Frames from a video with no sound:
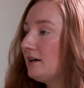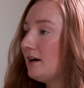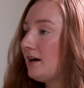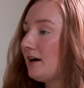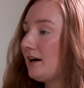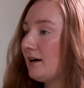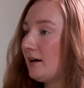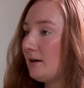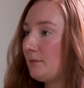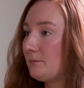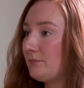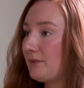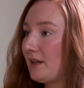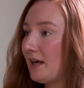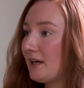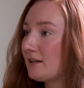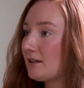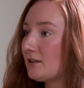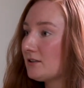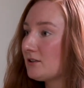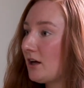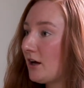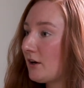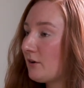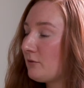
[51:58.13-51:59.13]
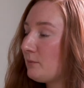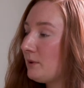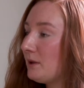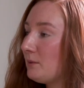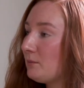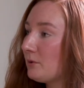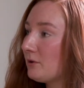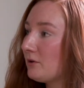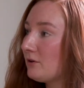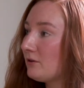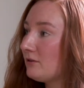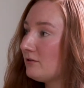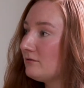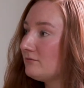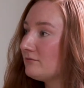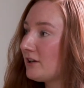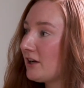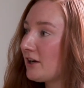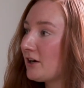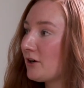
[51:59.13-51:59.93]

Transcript: And a lot of people,